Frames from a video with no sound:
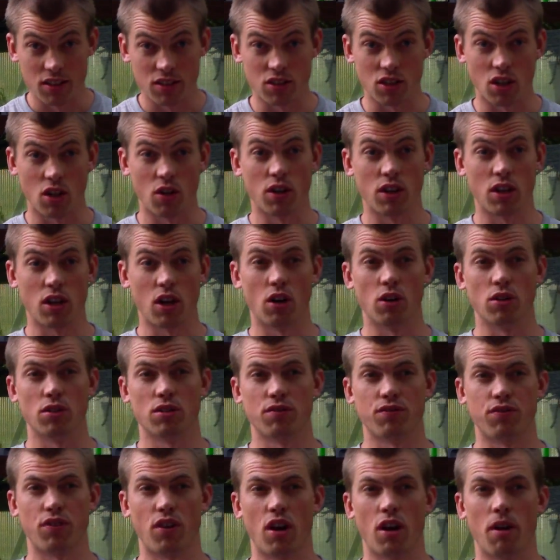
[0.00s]
so it
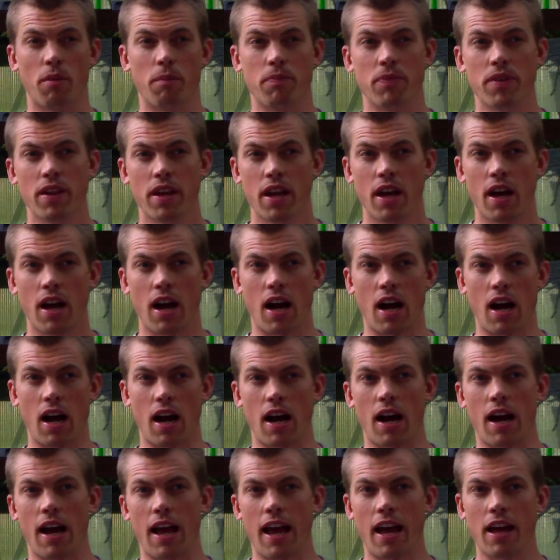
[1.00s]
goes from
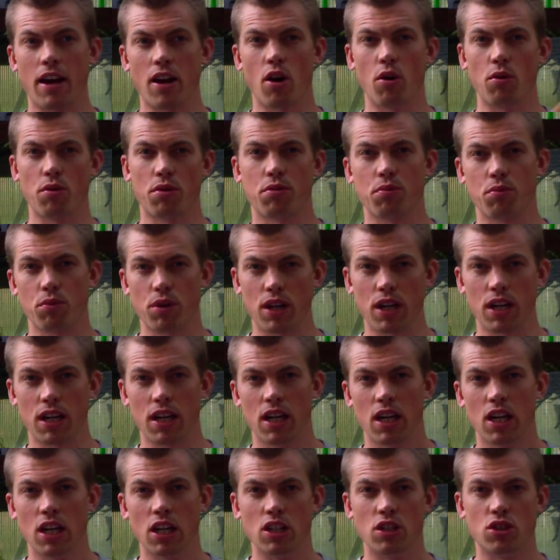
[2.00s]
uh,
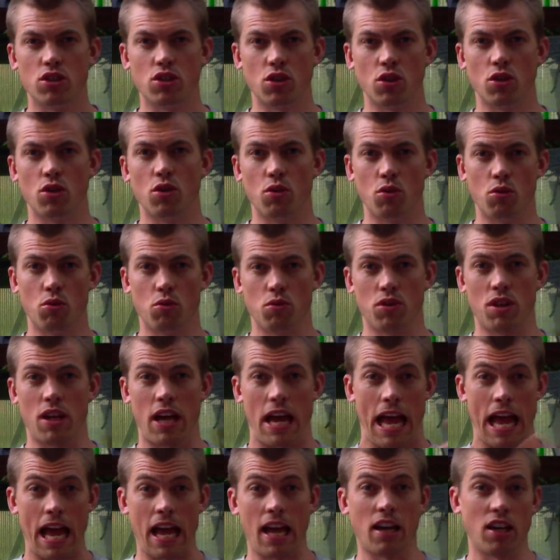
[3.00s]
NO3 to
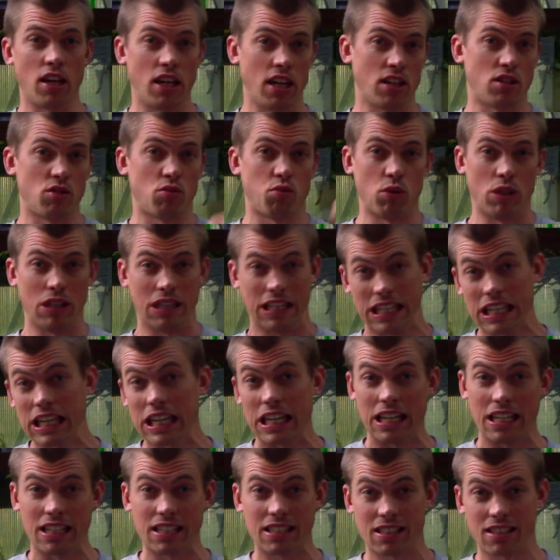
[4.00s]
the N gets
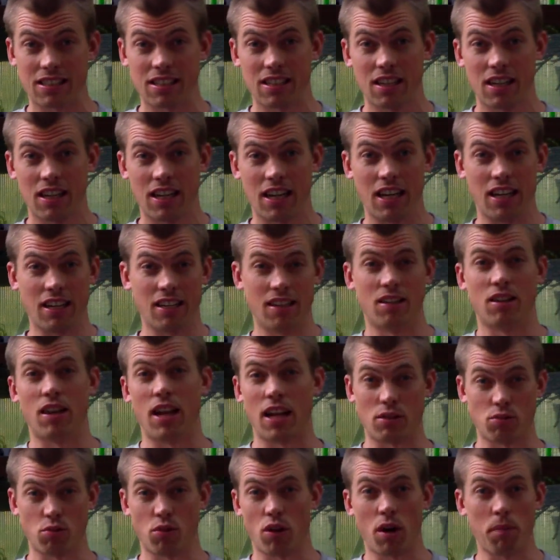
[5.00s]
released, and
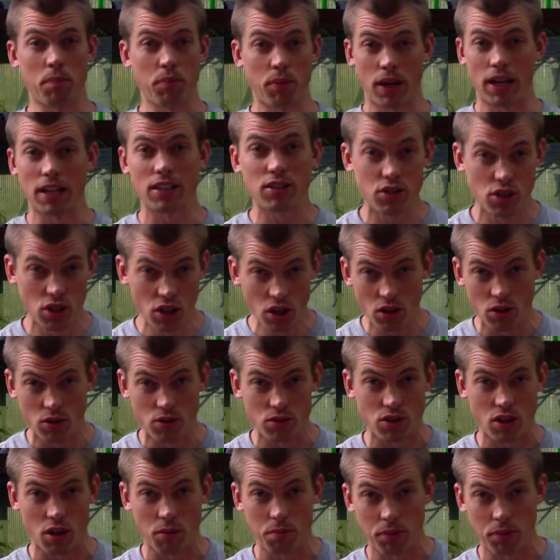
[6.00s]
that's what our plants use.